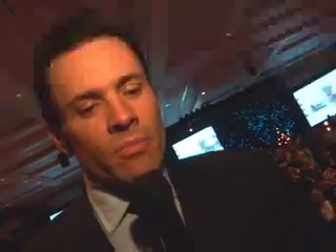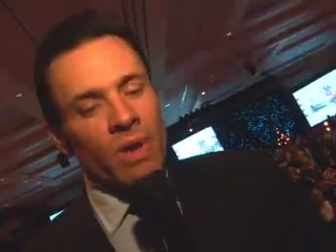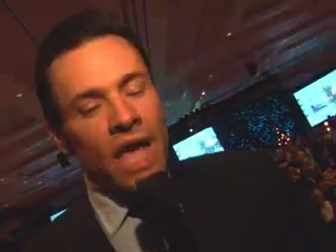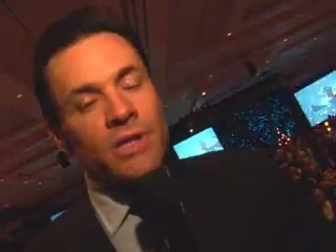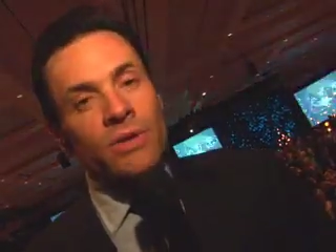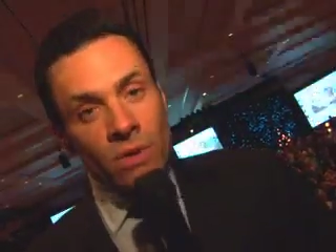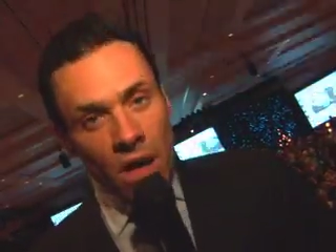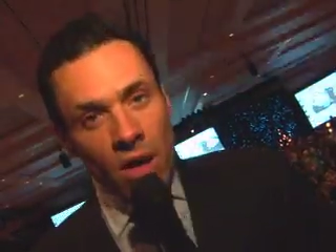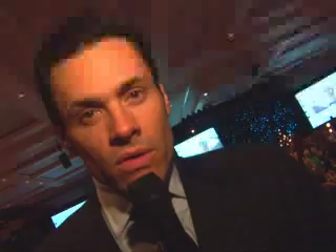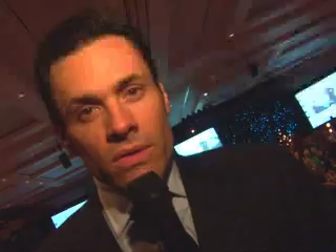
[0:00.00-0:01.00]
But I do
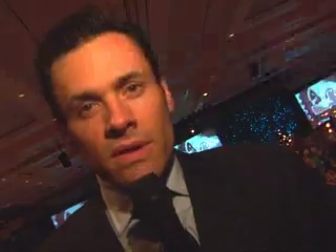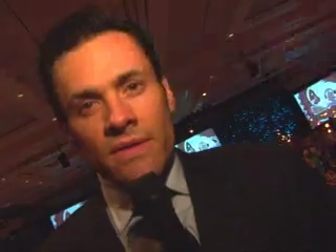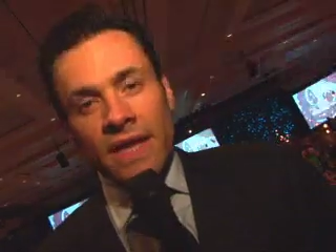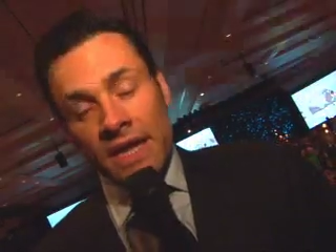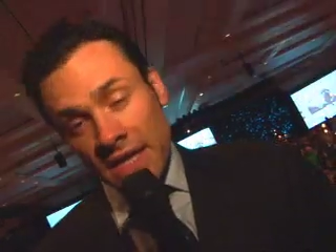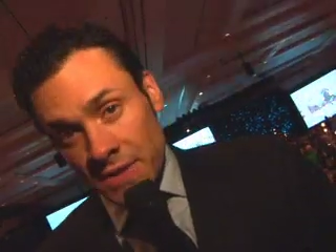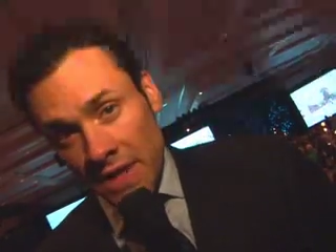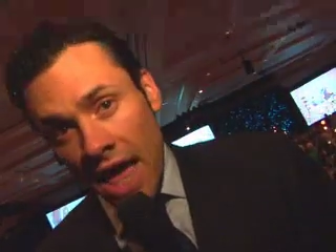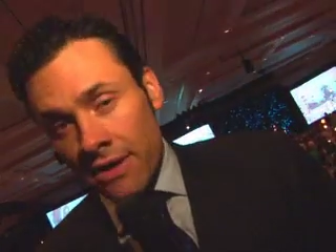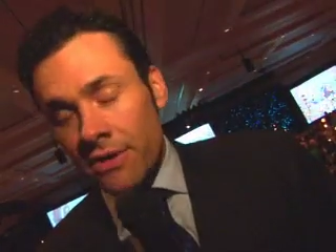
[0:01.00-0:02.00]
know that it
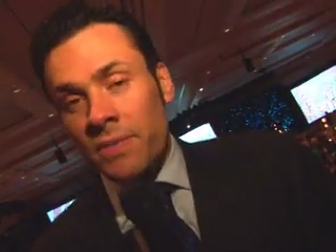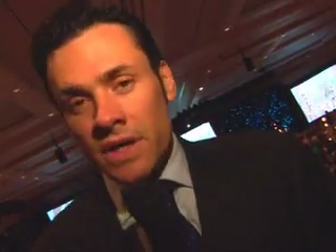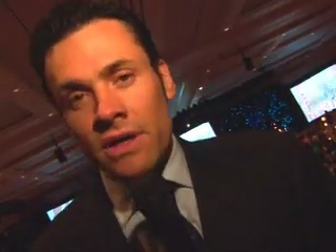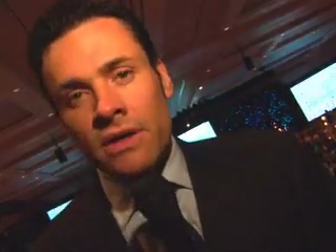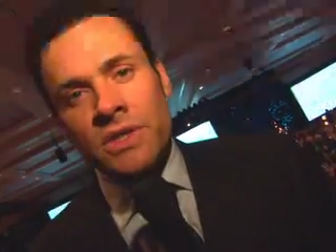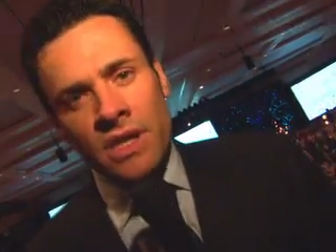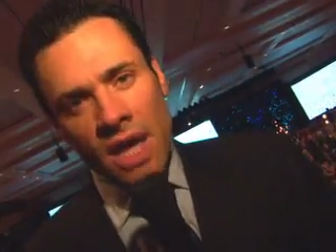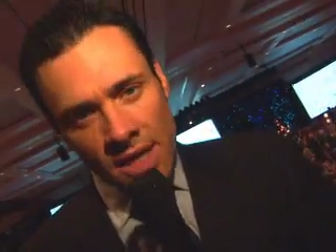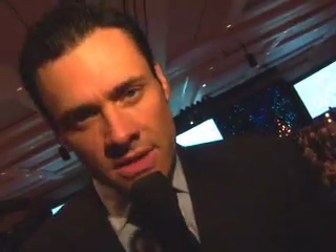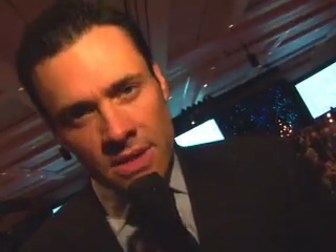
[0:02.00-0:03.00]
is an honor to be here
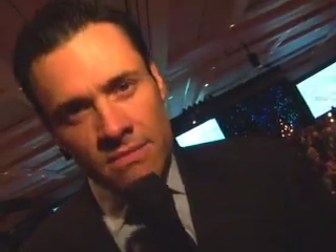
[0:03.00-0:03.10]
tonight.